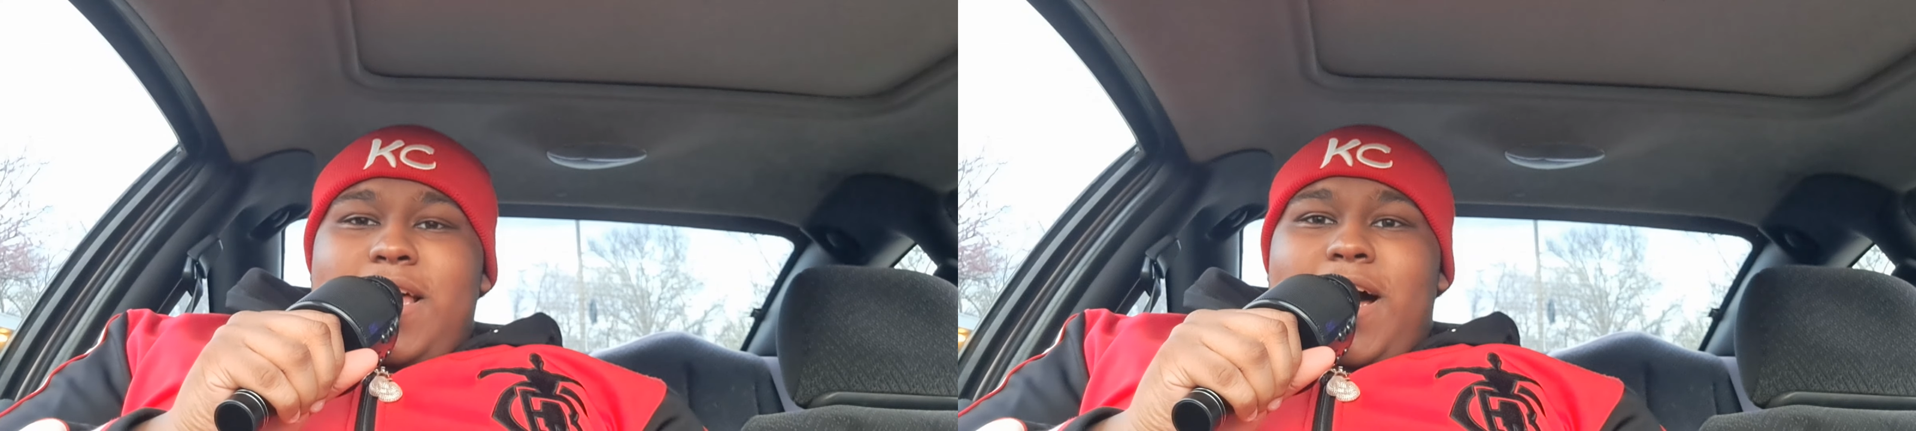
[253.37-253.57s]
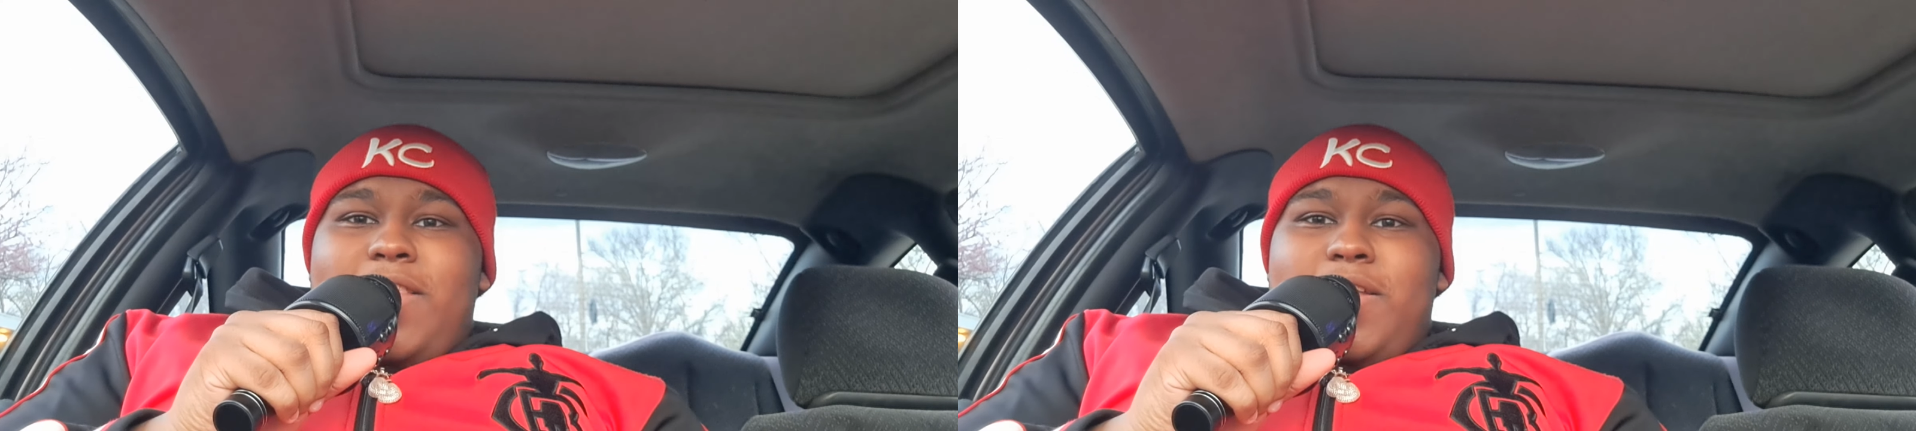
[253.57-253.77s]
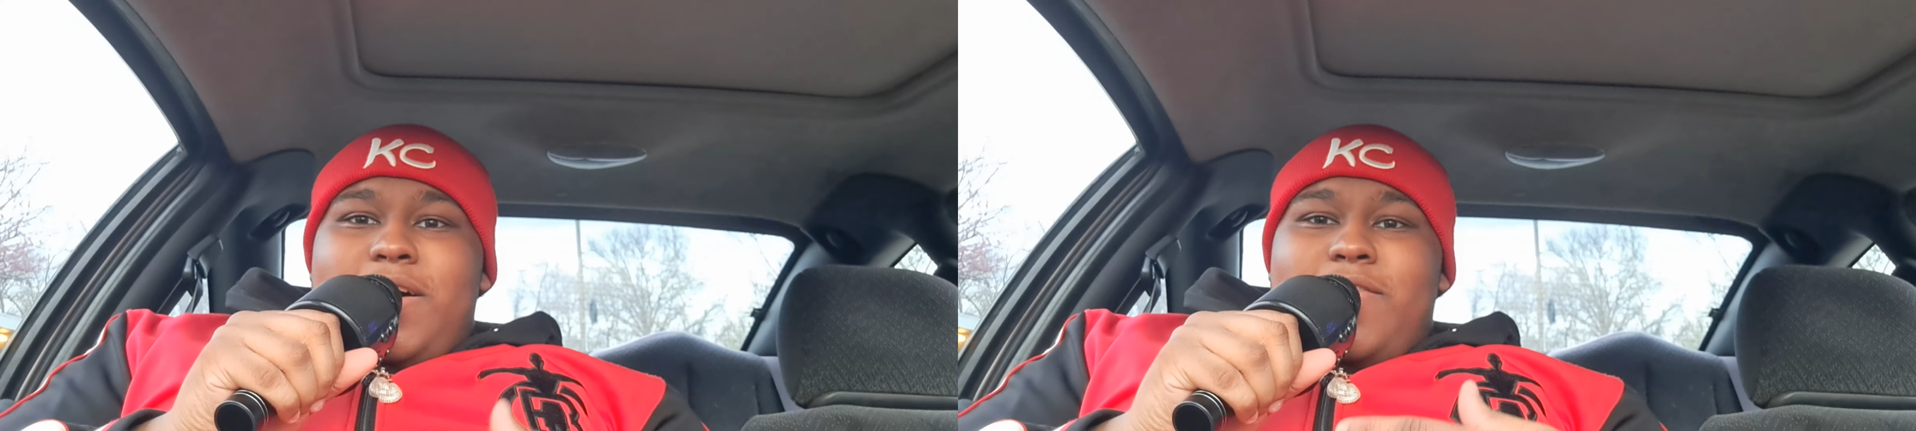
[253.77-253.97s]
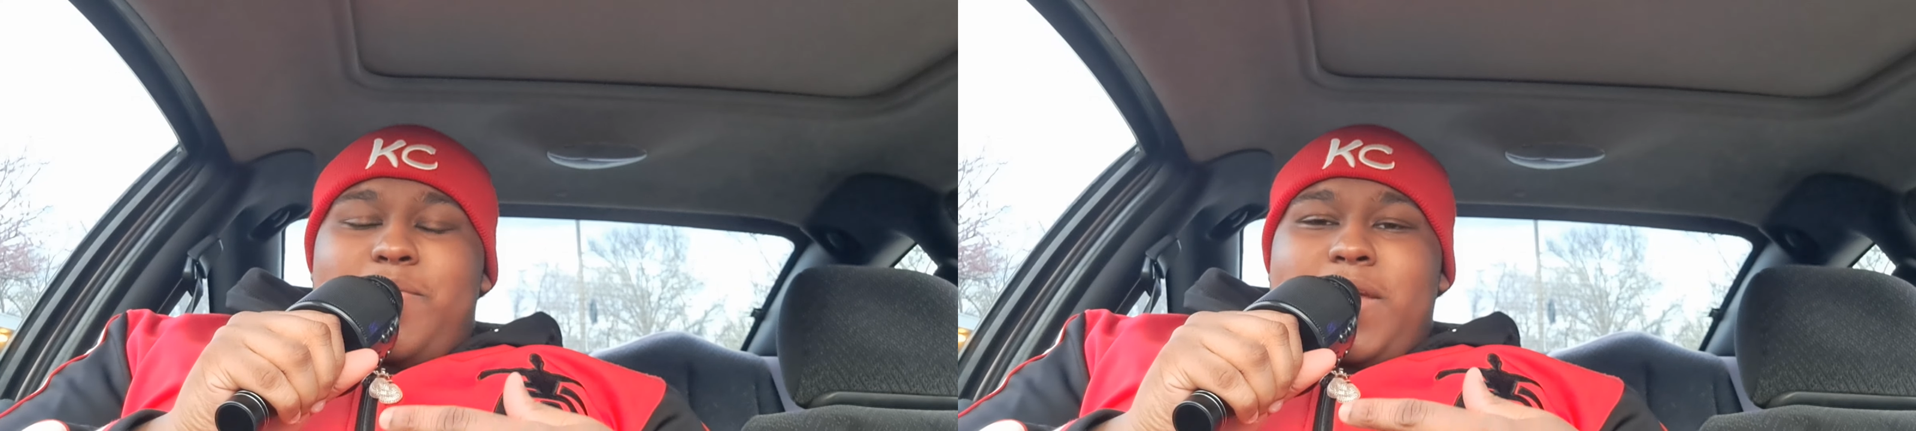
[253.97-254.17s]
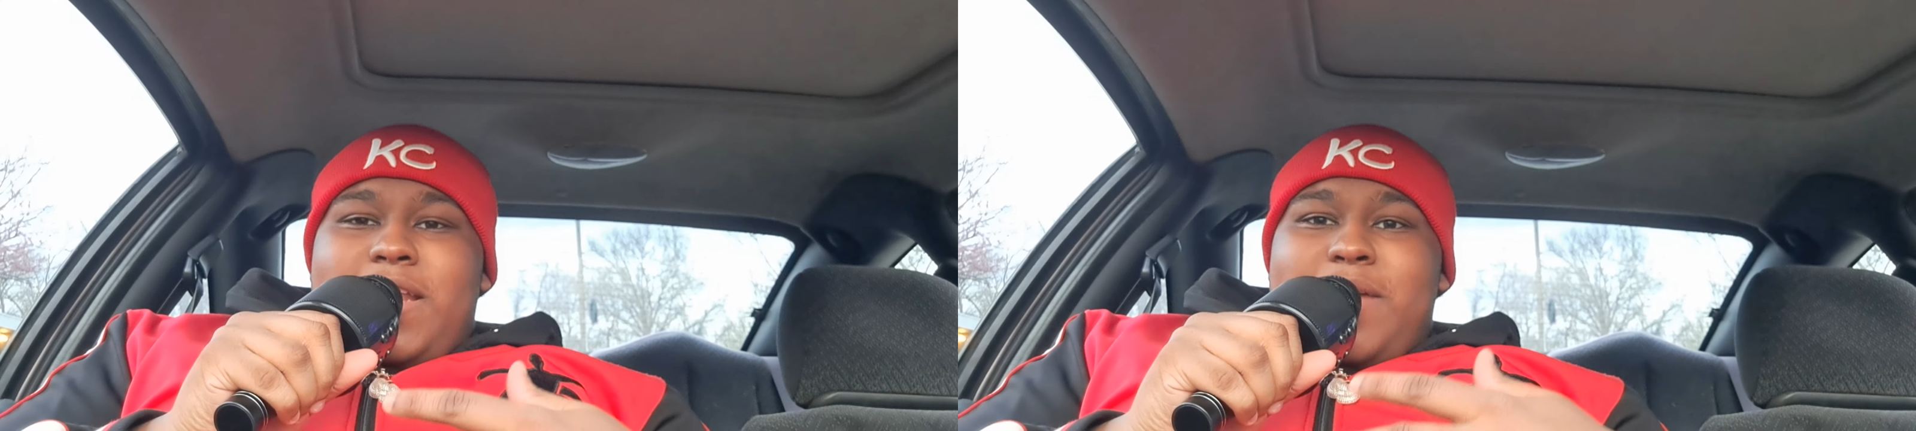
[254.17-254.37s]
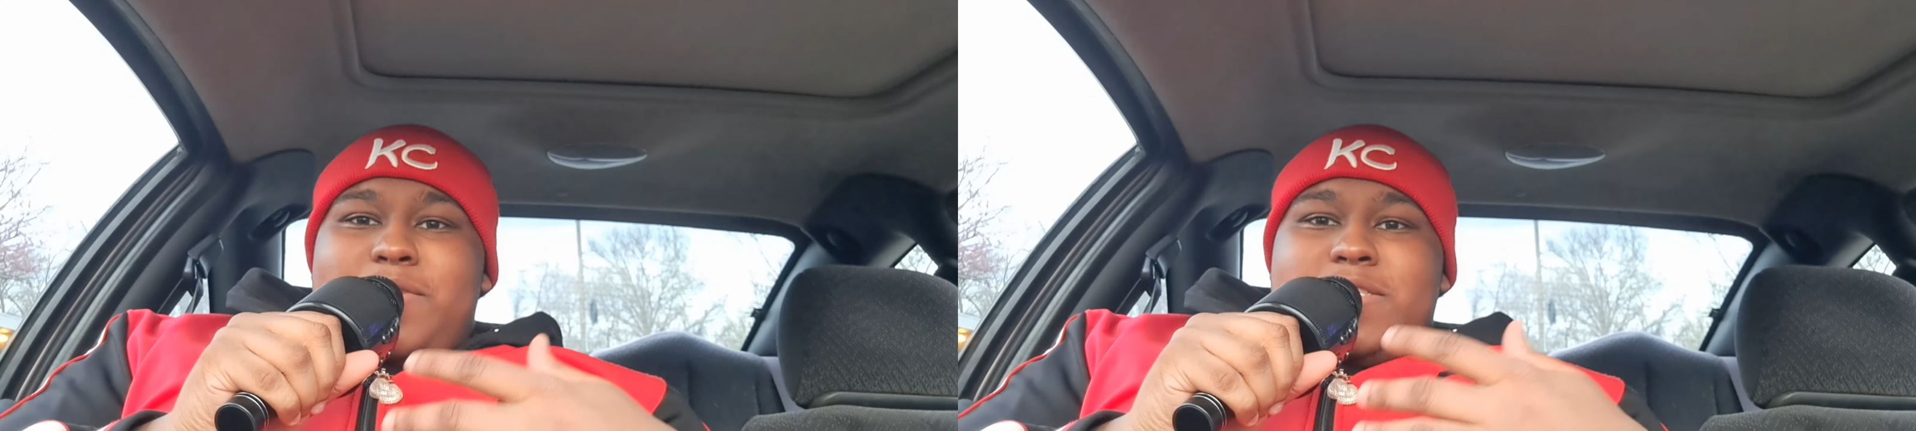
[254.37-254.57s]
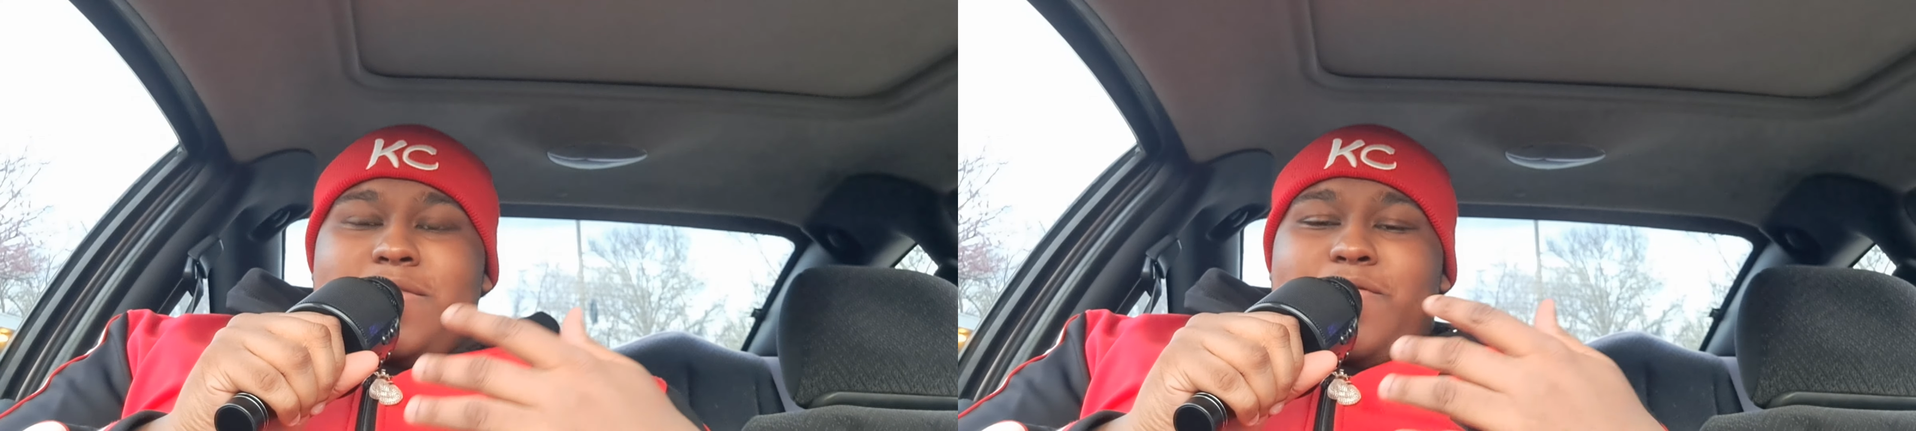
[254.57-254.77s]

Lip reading: I love being able to